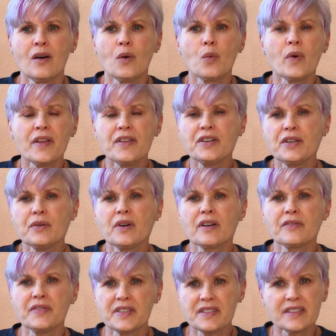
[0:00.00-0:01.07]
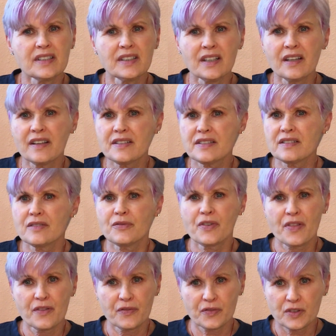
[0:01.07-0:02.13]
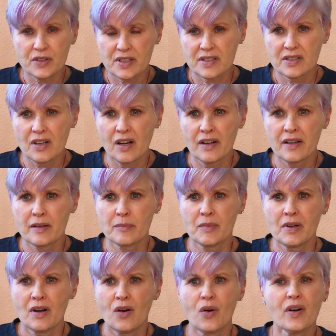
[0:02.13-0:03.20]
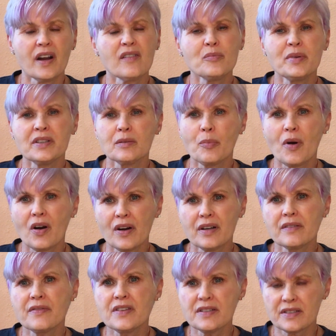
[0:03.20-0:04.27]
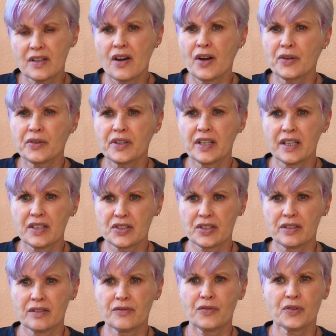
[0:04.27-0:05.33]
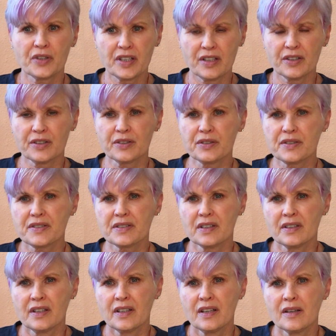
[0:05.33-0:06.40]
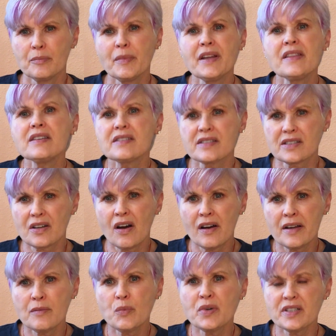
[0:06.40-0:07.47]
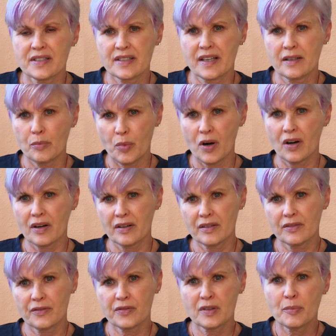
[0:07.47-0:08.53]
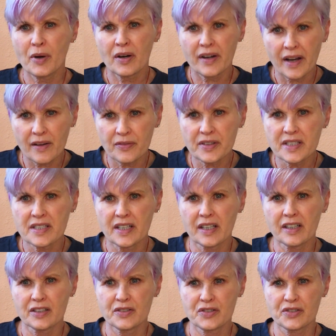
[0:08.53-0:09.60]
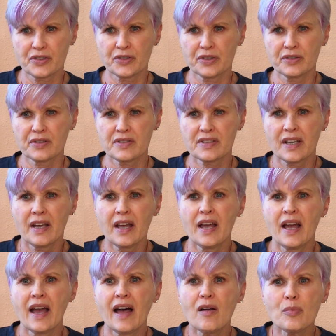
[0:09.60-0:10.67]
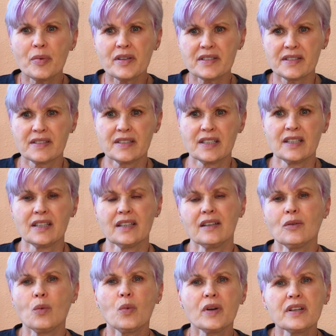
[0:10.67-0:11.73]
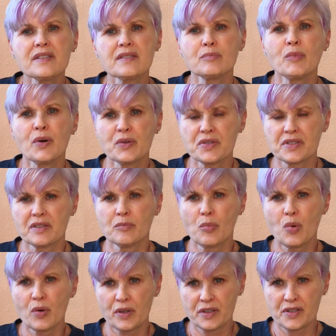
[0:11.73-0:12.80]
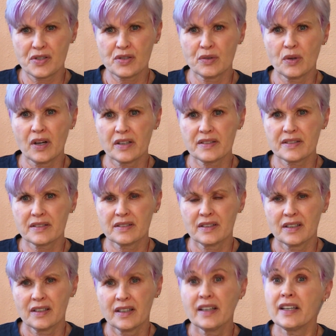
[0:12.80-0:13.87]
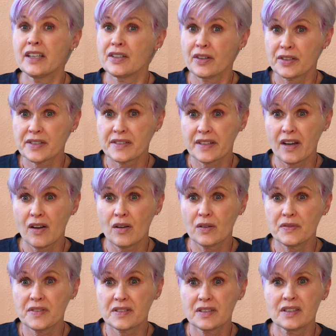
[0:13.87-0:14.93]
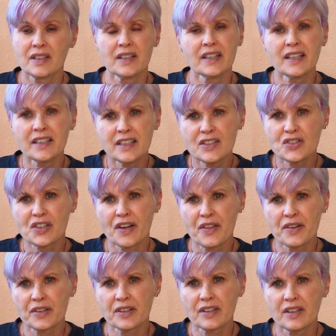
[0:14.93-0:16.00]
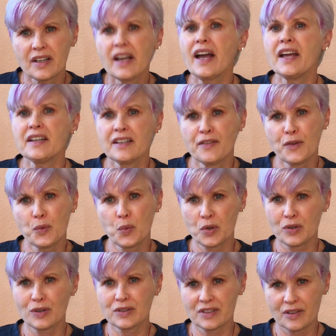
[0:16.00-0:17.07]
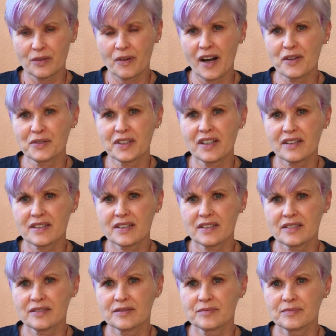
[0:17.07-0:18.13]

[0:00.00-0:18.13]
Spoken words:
Whether you are visiting us for the first time or have been a part of this congregation for years, may this time we set apart from our everyday concerns help us see what is most important to us in ourselves, in each other, and in the world around us.